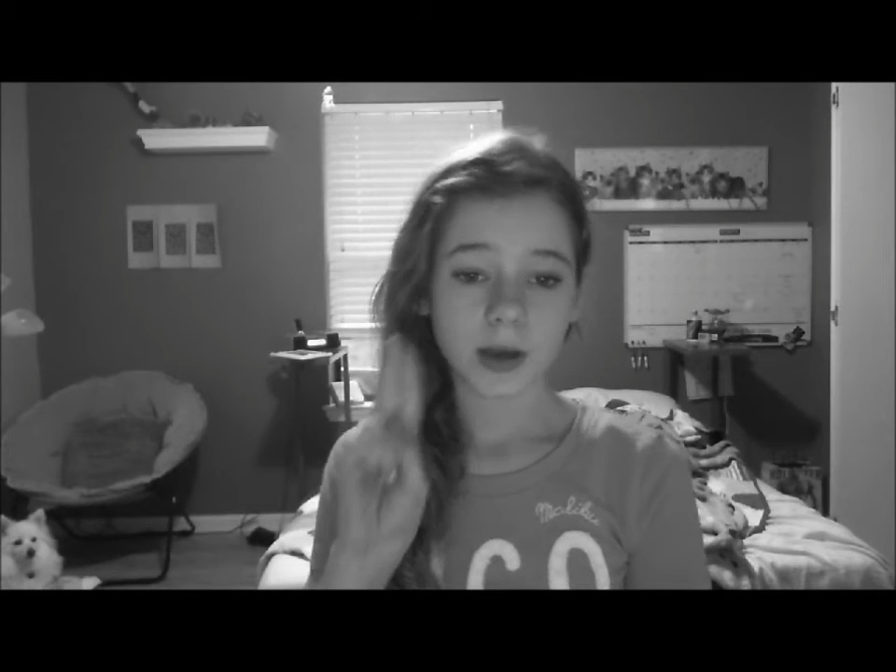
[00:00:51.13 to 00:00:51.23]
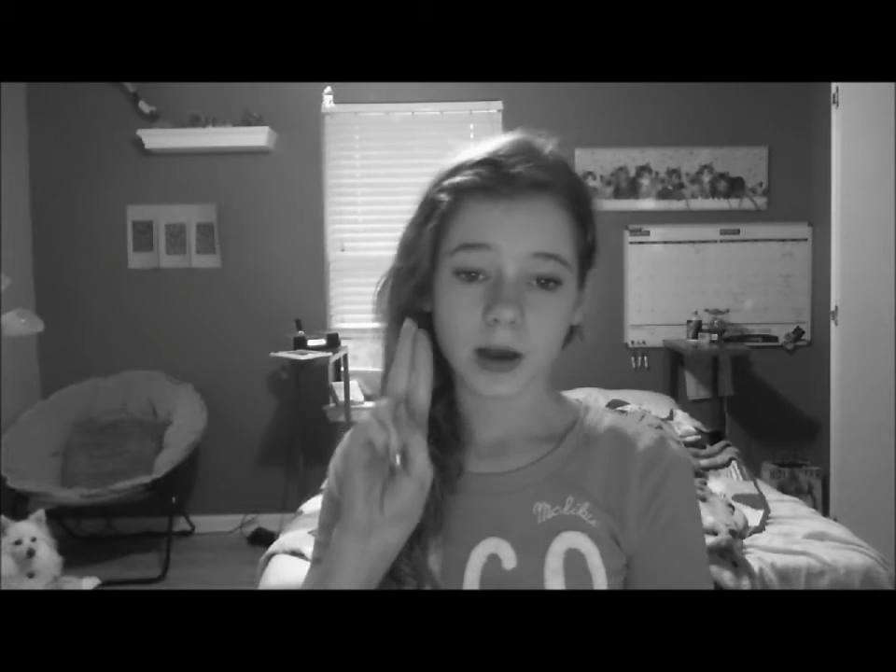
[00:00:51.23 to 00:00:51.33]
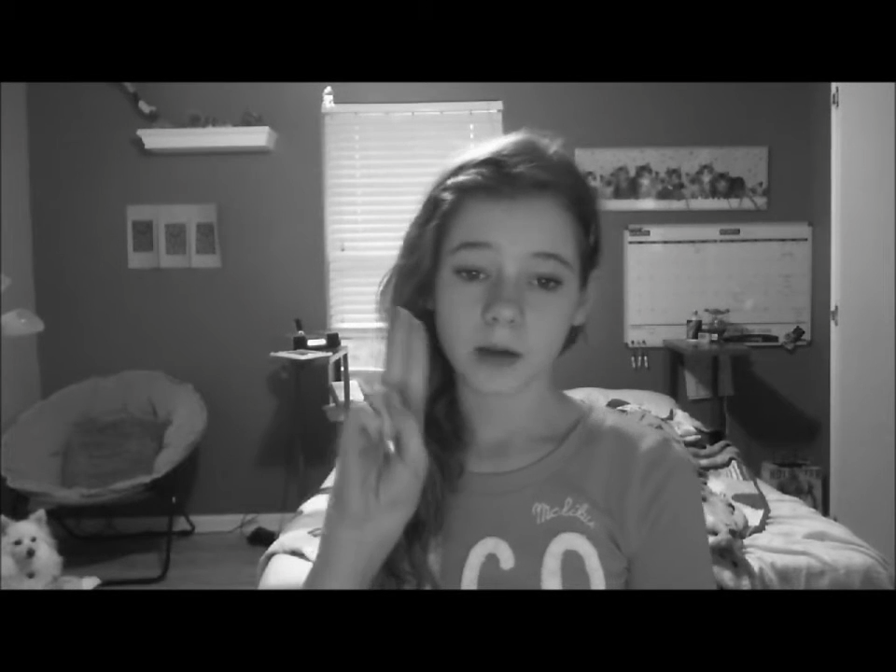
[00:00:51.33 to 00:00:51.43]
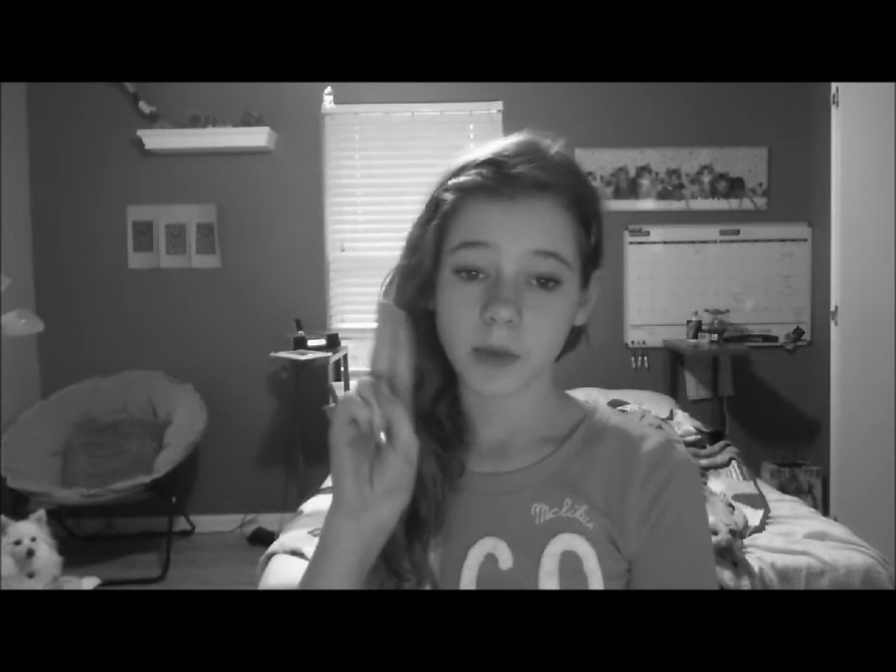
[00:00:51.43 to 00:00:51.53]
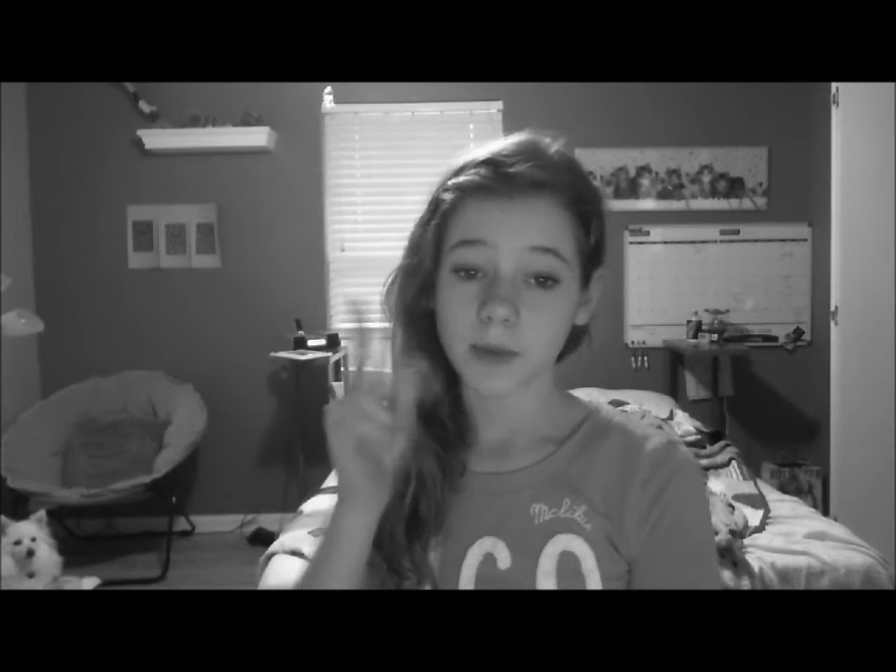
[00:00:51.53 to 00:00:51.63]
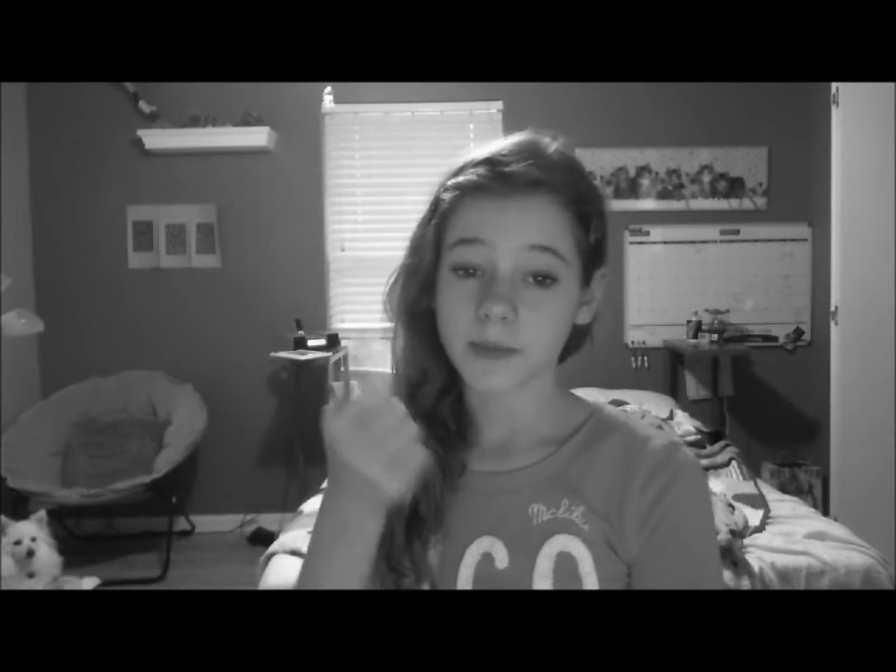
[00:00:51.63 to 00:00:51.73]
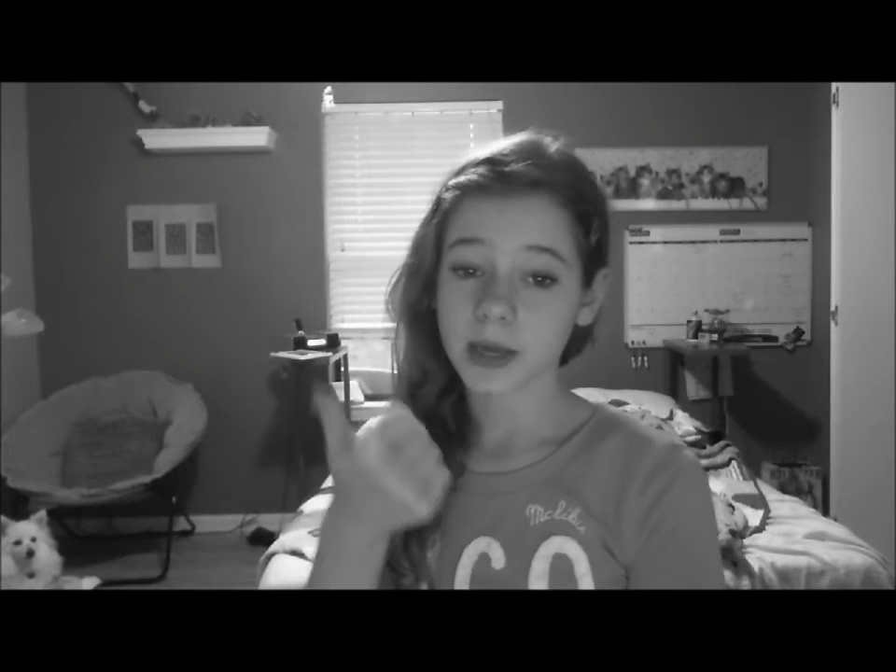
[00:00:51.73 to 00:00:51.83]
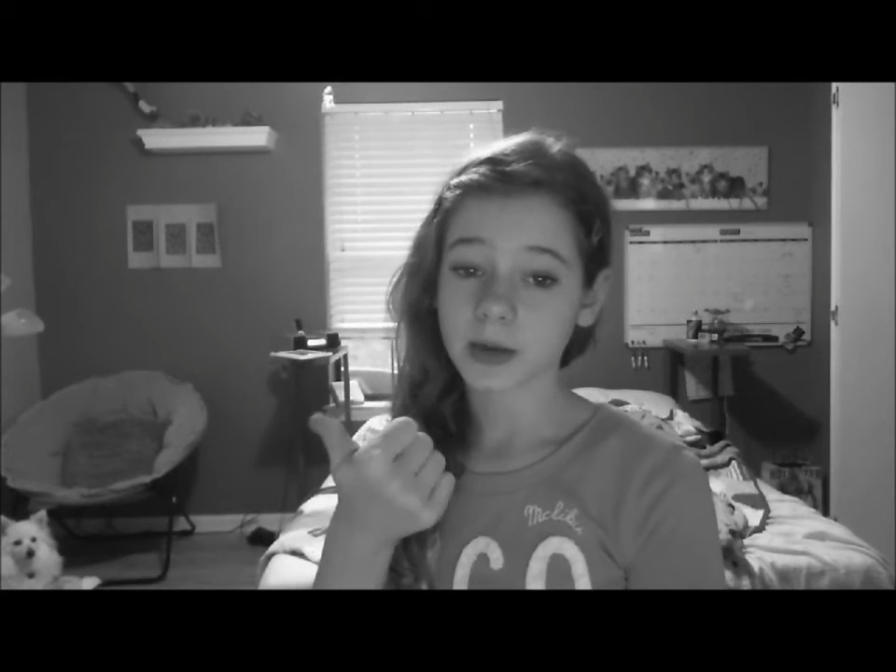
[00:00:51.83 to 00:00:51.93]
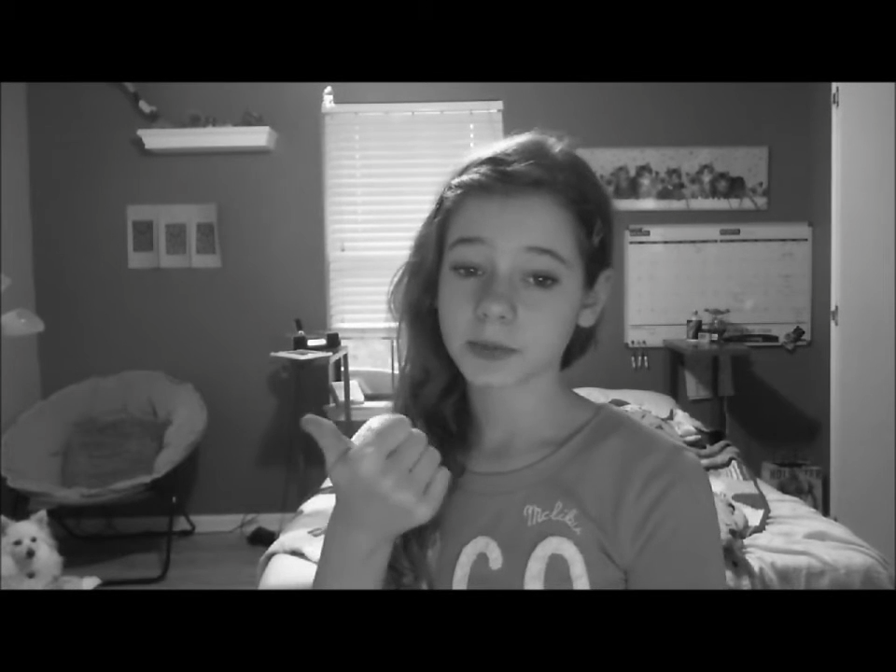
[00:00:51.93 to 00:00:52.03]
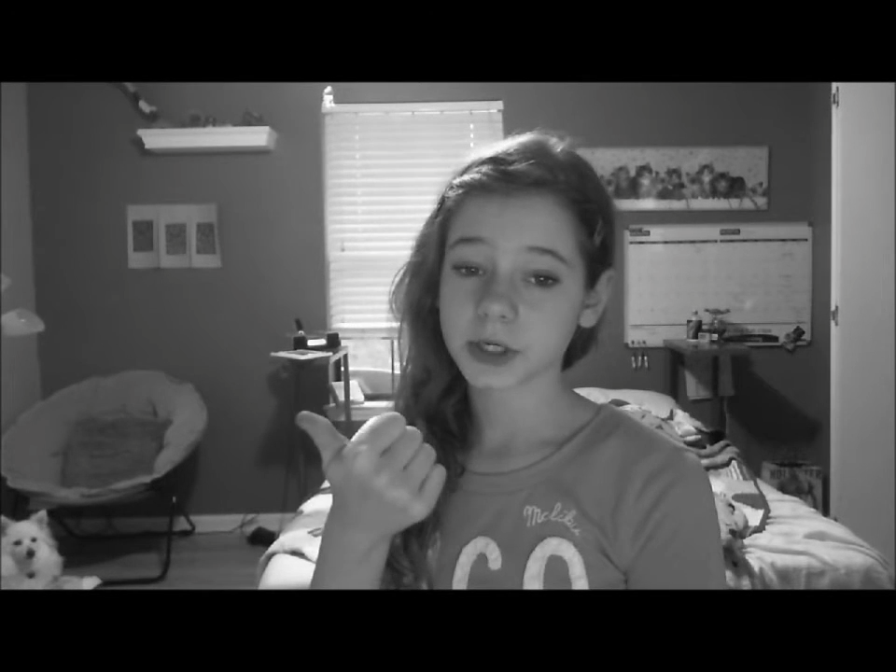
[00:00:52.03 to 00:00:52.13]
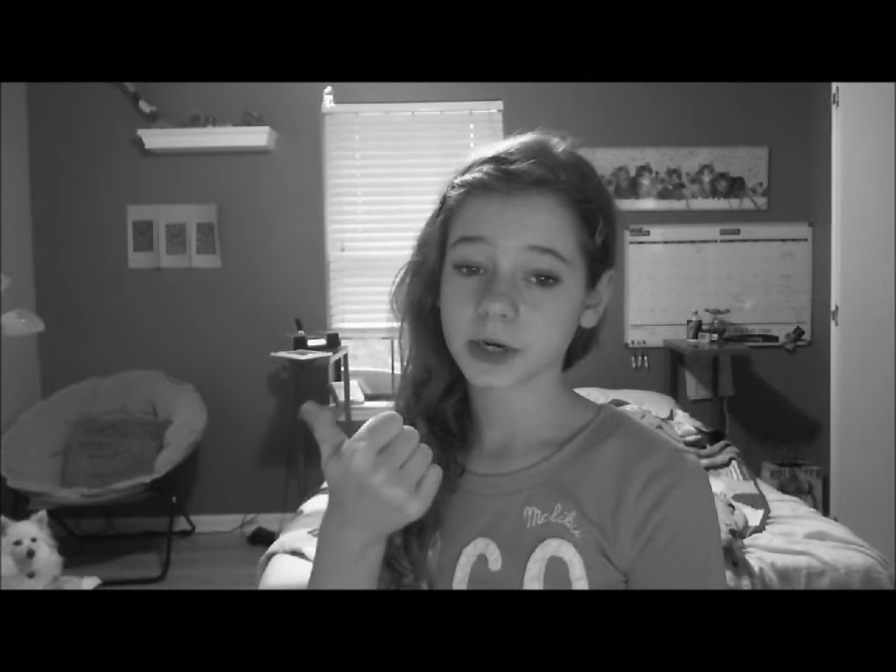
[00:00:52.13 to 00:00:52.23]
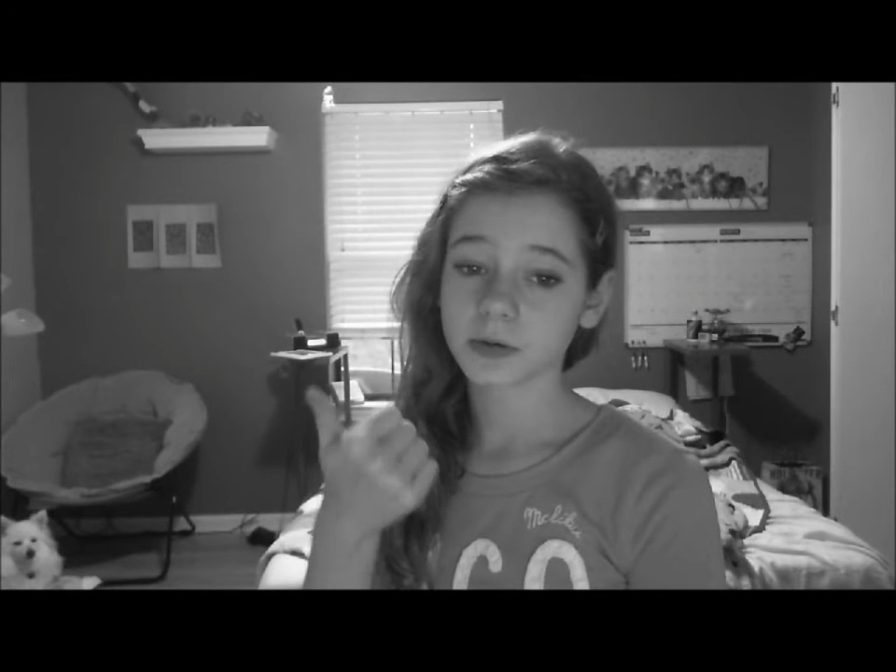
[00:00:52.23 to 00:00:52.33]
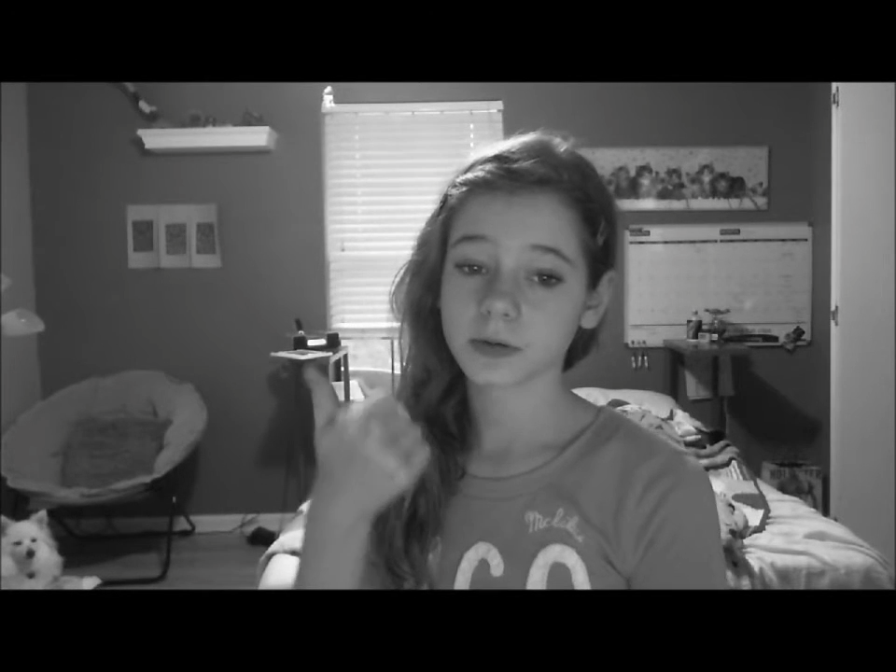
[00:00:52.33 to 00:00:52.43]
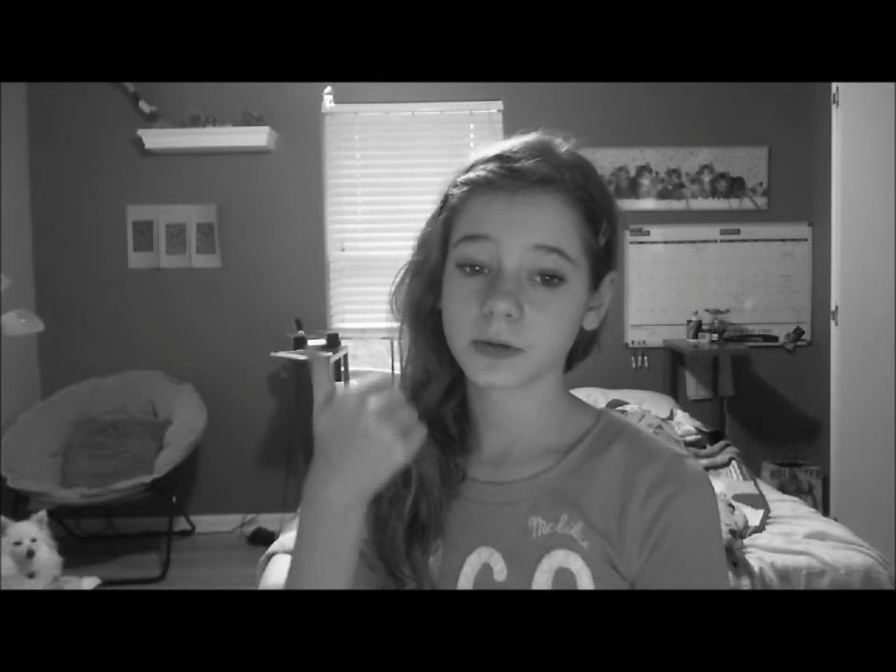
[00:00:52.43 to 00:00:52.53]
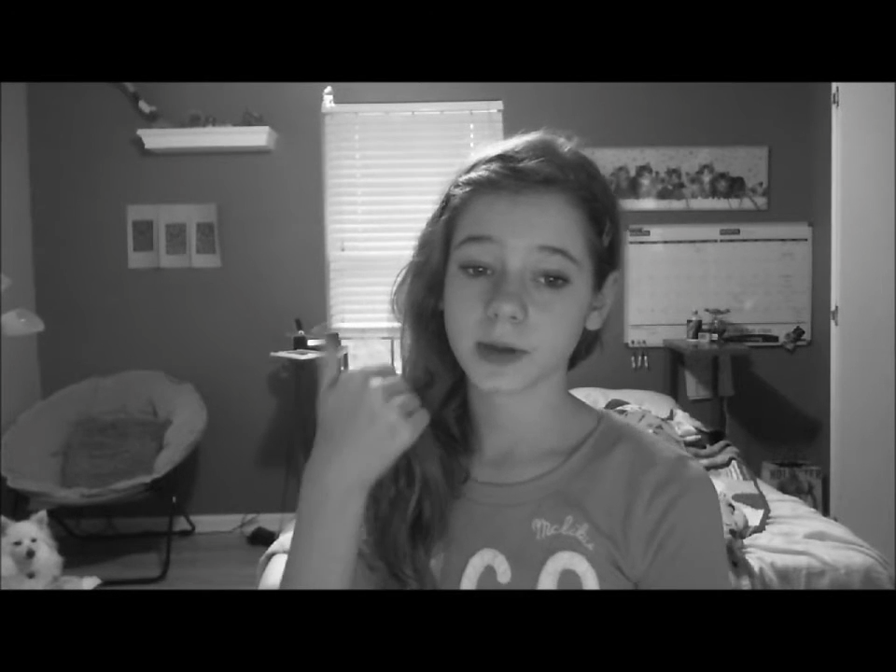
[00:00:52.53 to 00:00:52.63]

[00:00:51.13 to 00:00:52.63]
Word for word: on my makeup channel